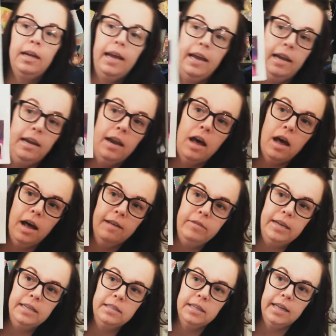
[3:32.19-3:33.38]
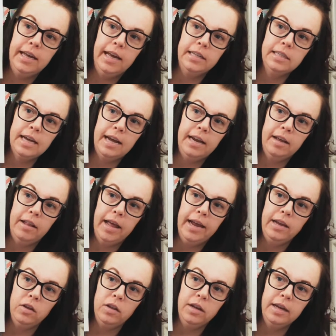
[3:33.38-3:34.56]
And obviously it's kind of
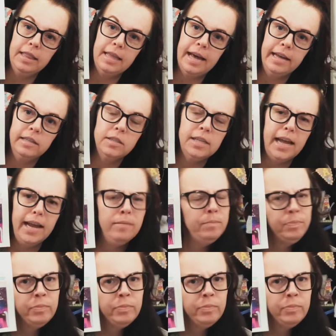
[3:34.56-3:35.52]
like you look at that and say,